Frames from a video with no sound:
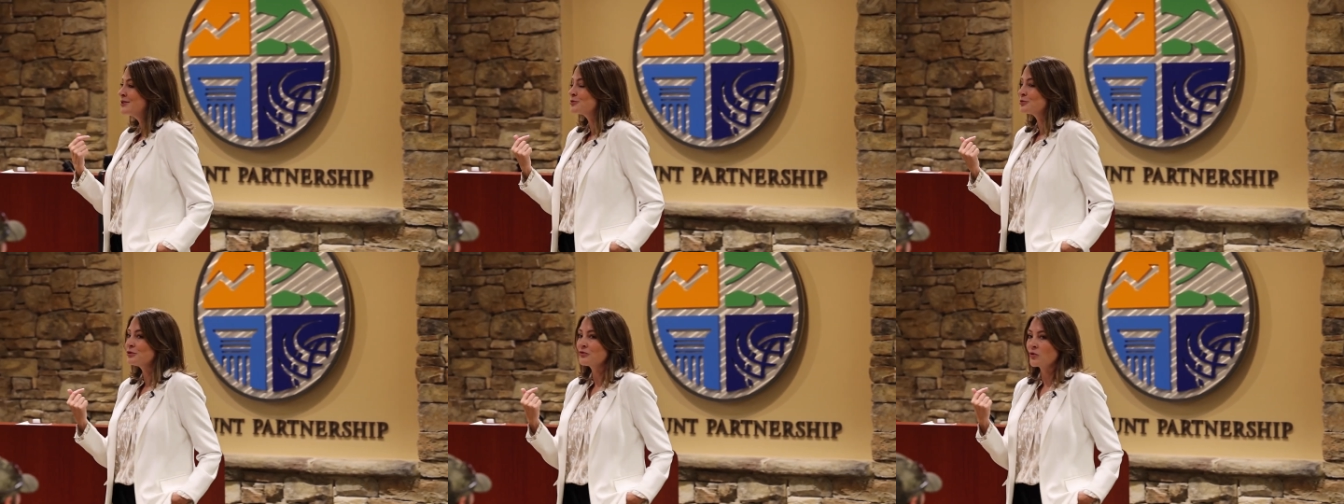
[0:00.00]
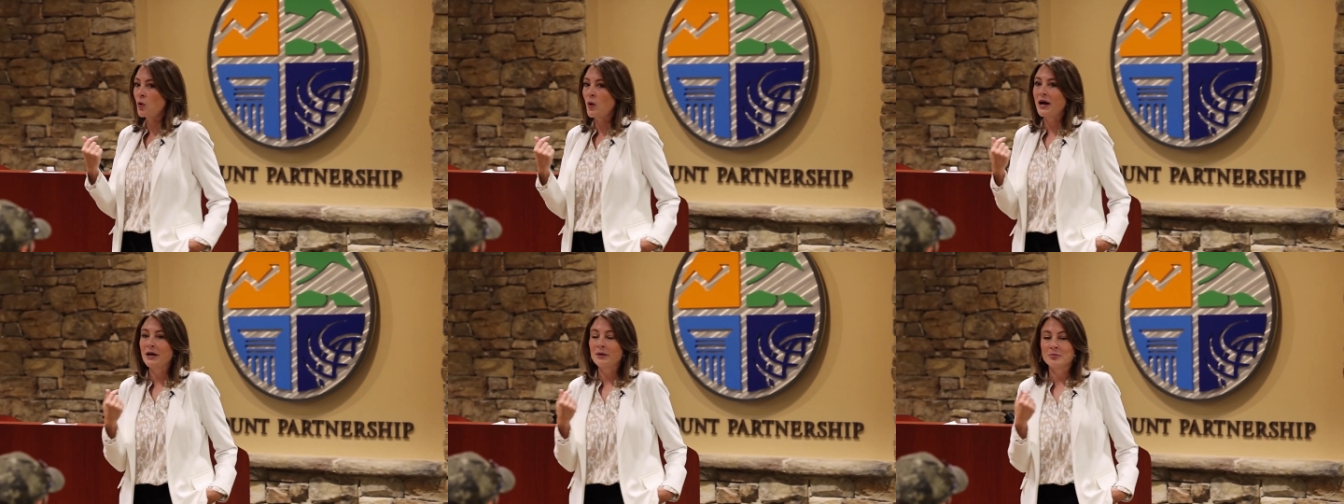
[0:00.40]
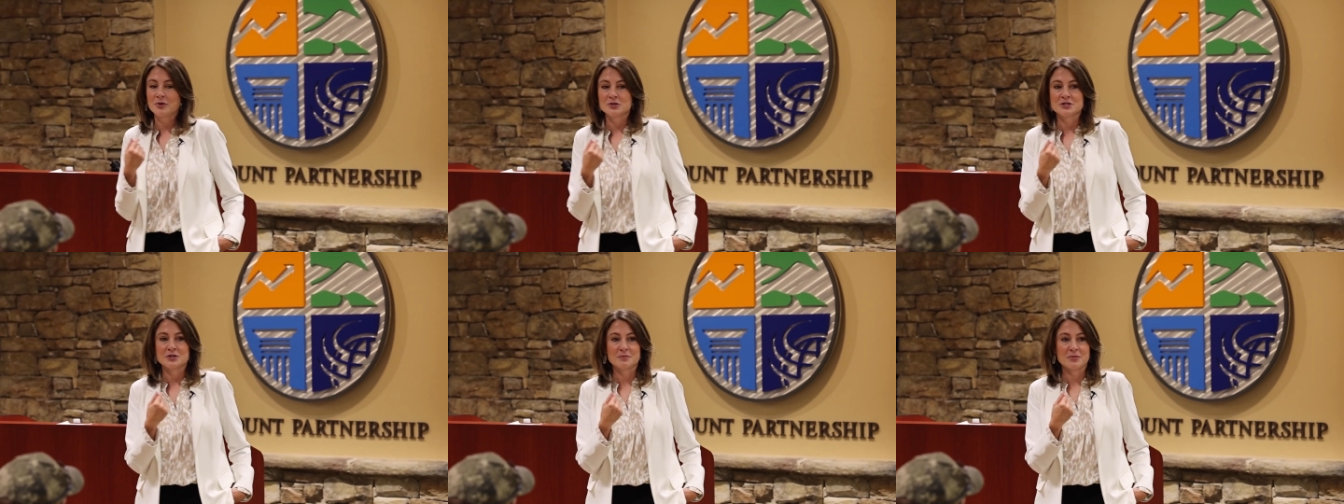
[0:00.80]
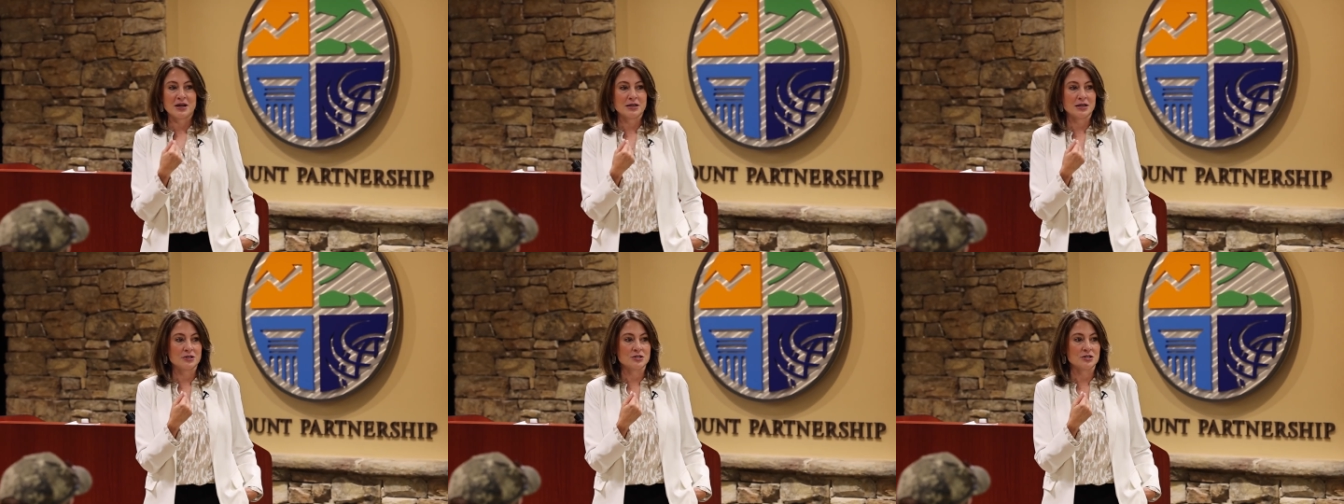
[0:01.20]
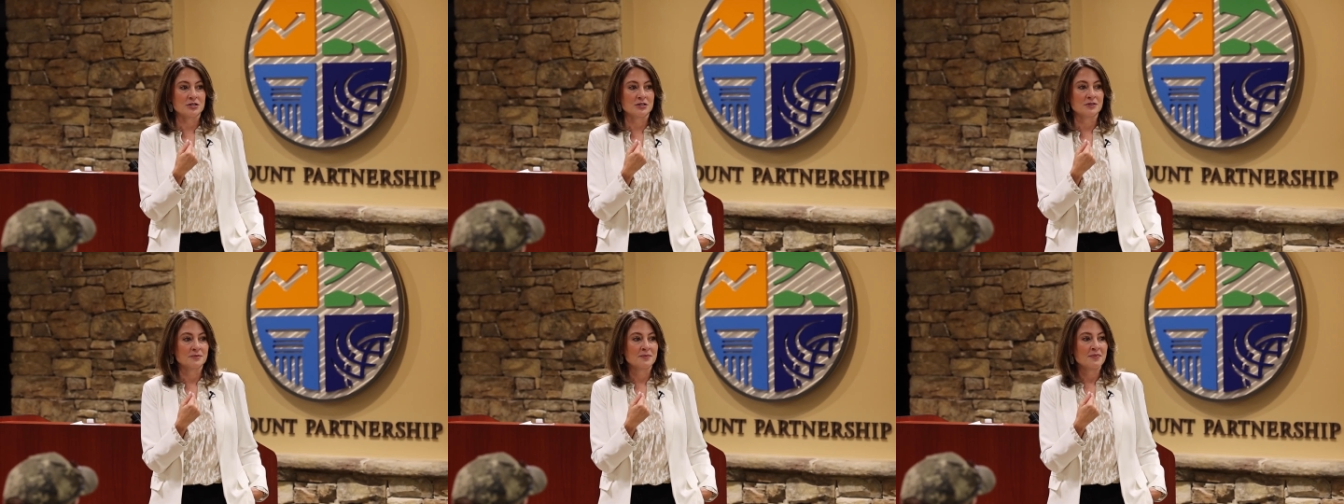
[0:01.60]
sort of quiet person by
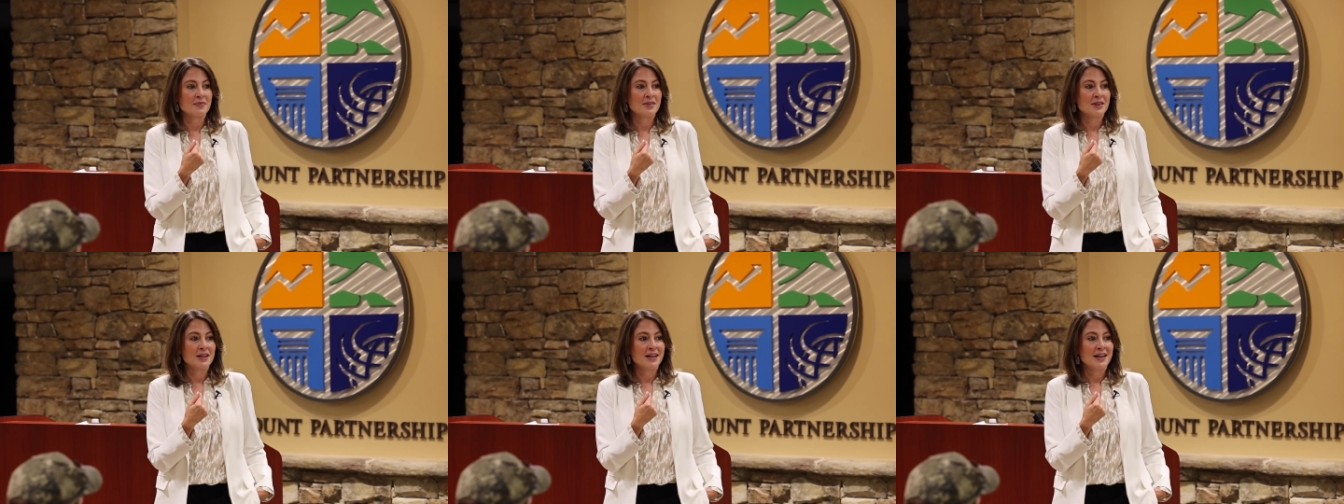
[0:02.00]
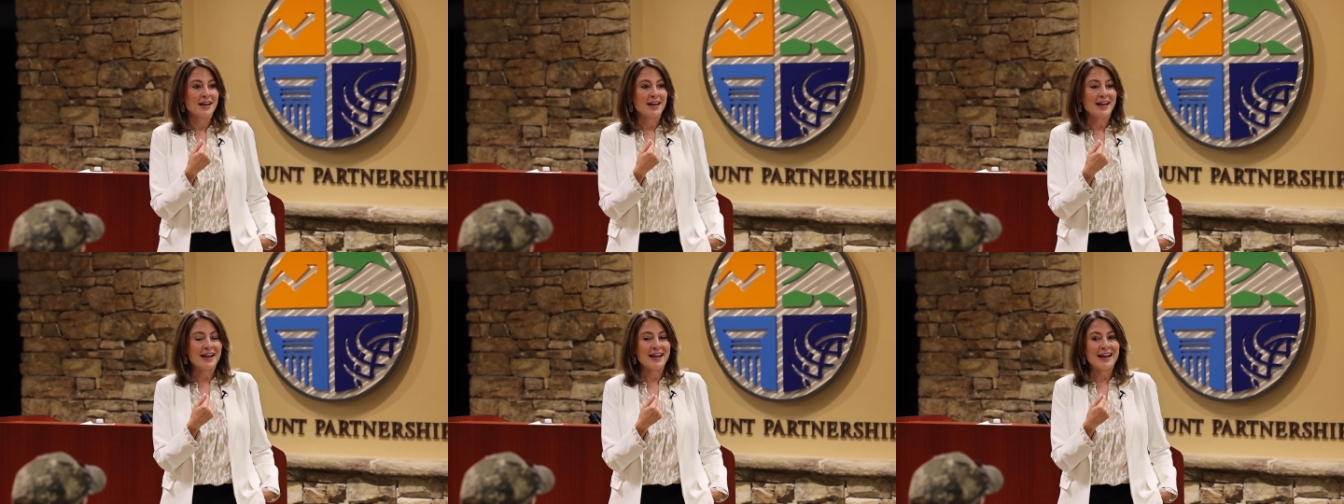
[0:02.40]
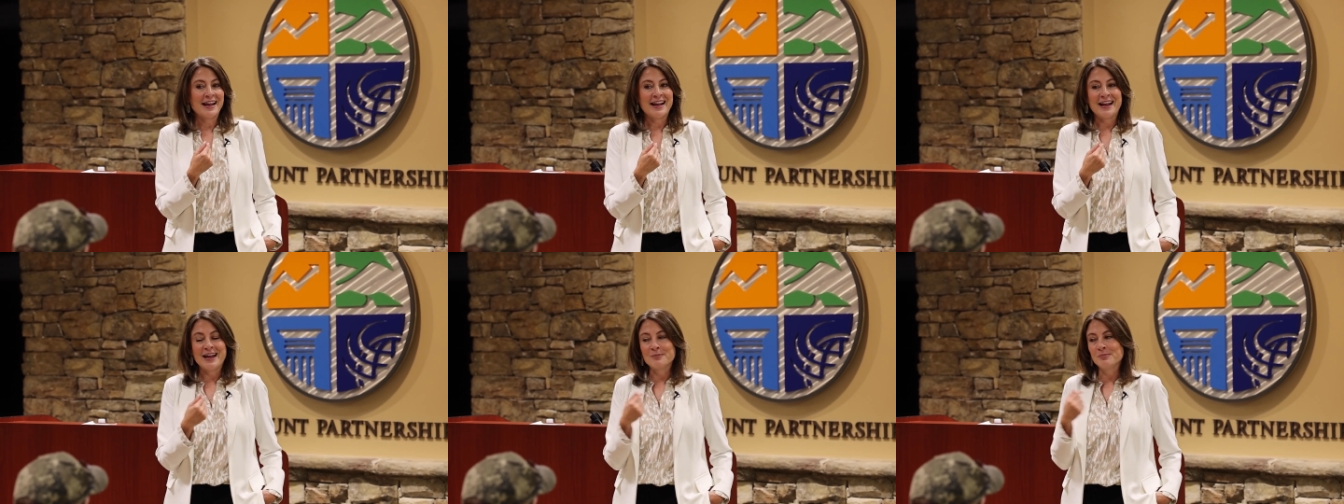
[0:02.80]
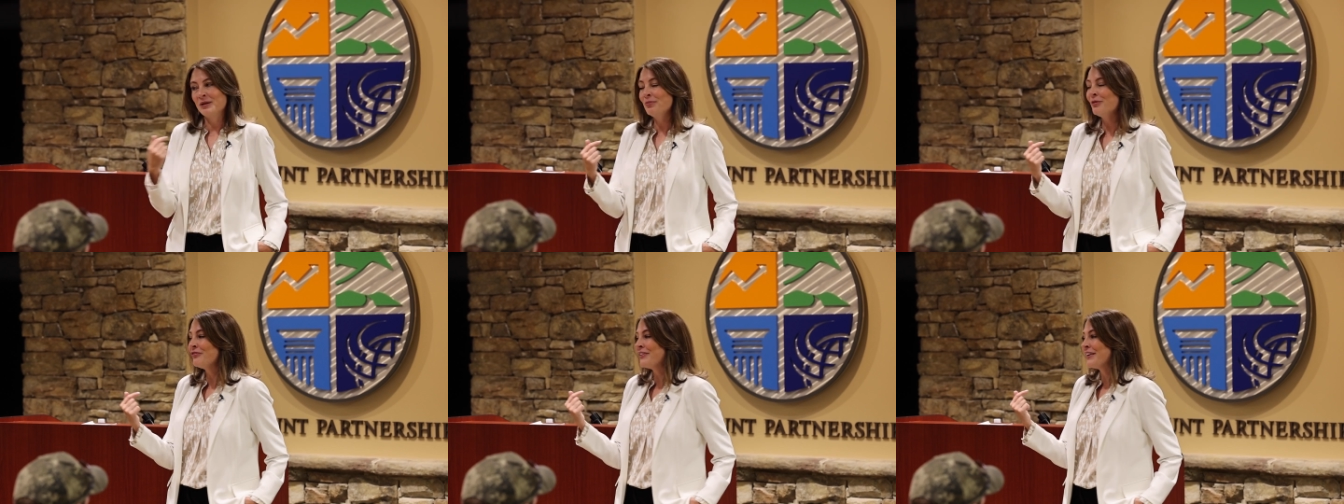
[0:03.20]
nature. And people